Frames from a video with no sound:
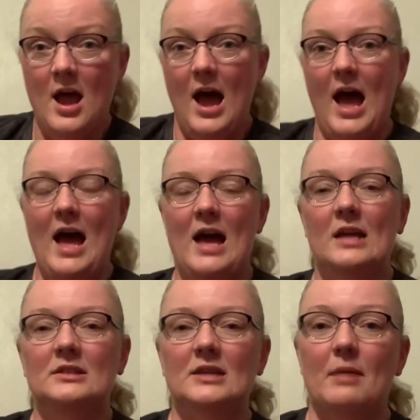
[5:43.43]

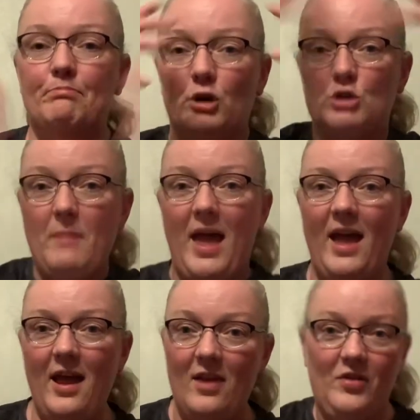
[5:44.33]
and brushed my
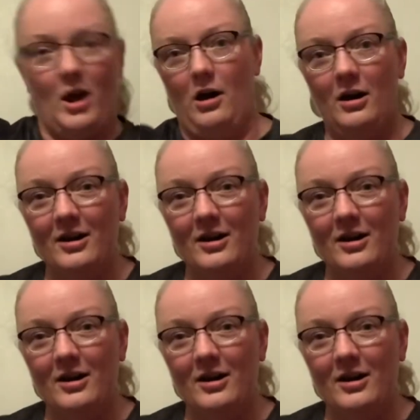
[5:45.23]
hair in the car.